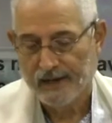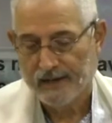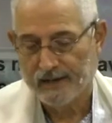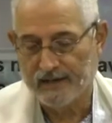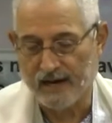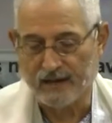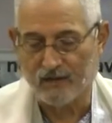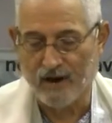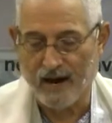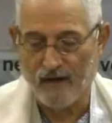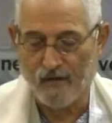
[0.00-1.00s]
In
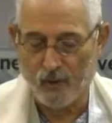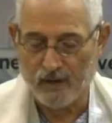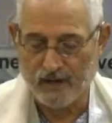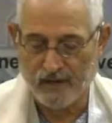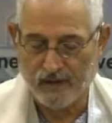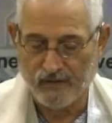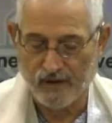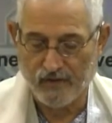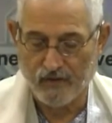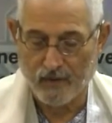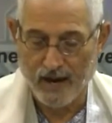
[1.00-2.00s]
Zechariah fourteen, three
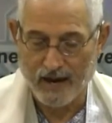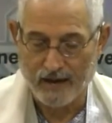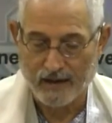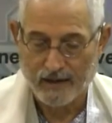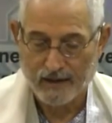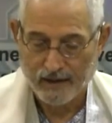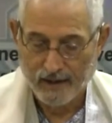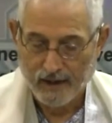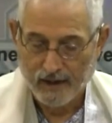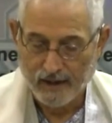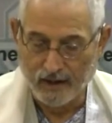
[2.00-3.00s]
through eight,
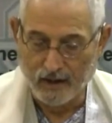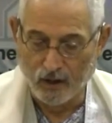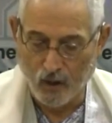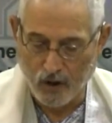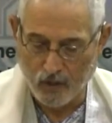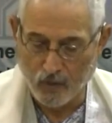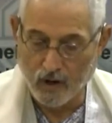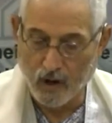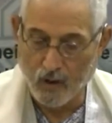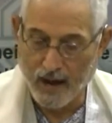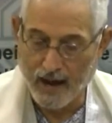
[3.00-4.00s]
"Then the Lord will
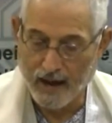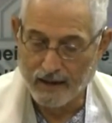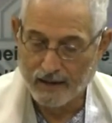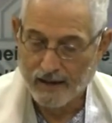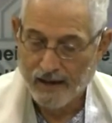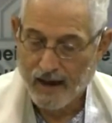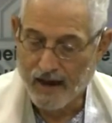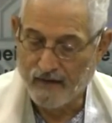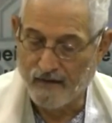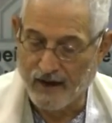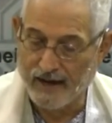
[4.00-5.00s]
go out
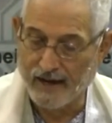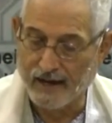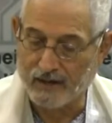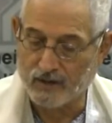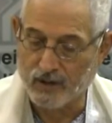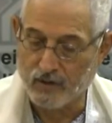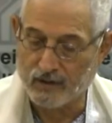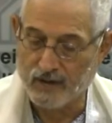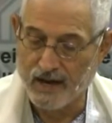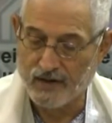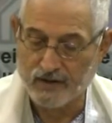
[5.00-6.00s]
and fight against
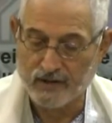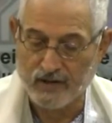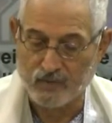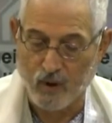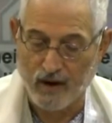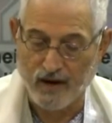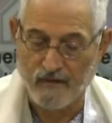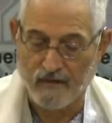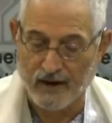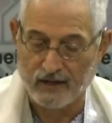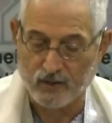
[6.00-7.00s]
those nations, as when he
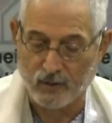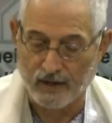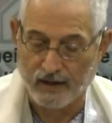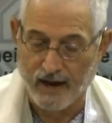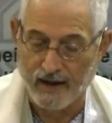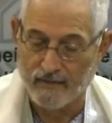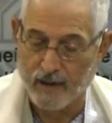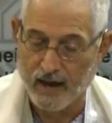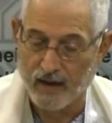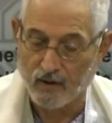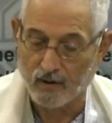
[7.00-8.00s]
fights on the day of
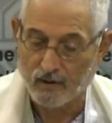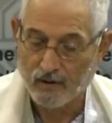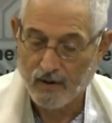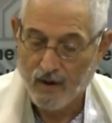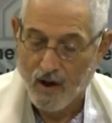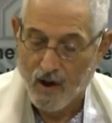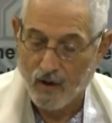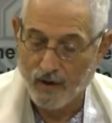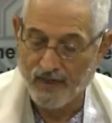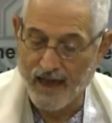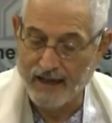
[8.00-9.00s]
battle.
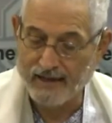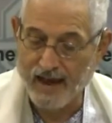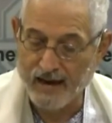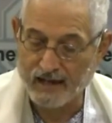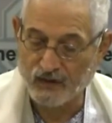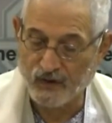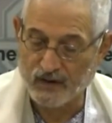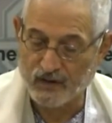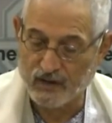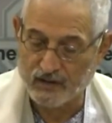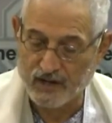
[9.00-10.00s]
On that day his
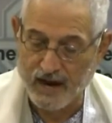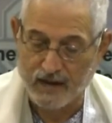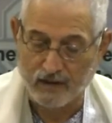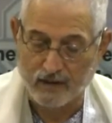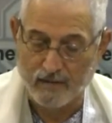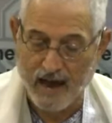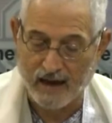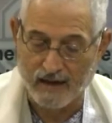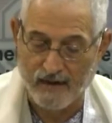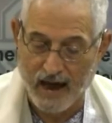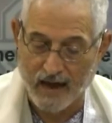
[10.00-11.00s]
feet shall stand on the
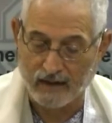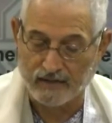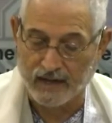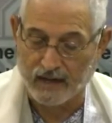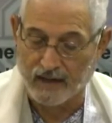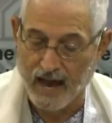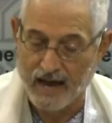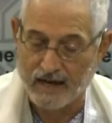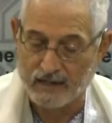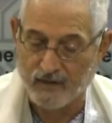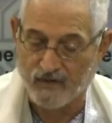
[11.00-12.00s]
Mount of Olives that
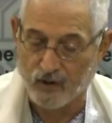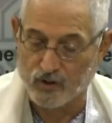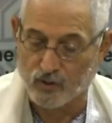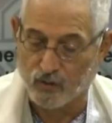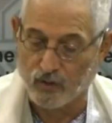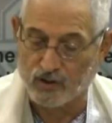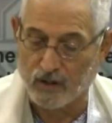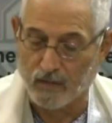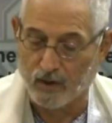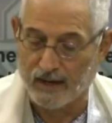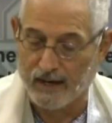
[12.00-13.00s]
lies before
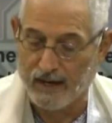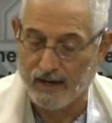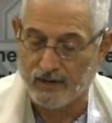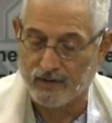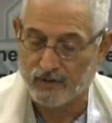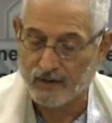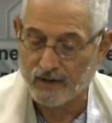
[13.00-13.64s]
Jerusalem on the east.